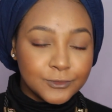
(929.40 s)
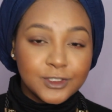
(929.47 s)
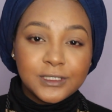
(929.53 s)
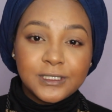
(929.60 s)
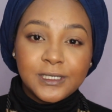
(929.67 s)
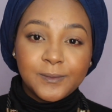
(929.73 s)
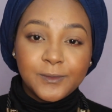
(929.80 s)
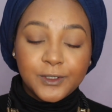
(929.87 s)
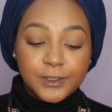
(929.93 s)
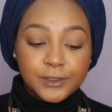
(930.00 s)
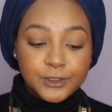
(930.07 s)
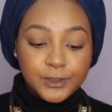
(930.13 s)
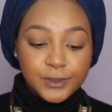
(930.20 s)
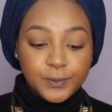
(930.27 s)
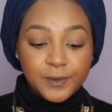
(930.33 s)
Today I'm gonna
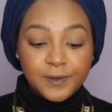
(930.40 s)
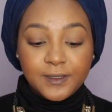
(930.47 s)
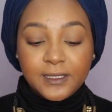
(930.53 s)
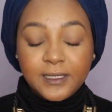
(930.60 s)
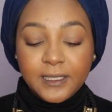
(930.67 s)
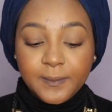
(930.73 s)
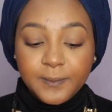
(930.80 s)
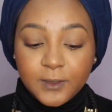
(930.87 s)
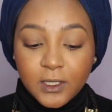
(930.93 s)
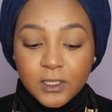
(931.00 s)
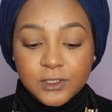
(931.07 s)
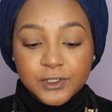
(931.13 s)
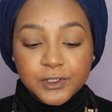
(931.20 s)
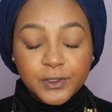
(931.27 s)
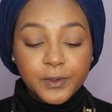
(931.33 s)
do it with a lip
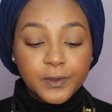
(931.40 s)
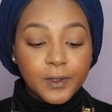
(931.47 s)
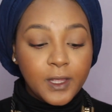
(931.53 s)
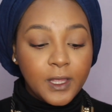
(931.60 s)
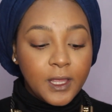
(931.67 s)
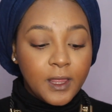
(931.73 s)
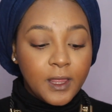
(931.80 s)
gloss or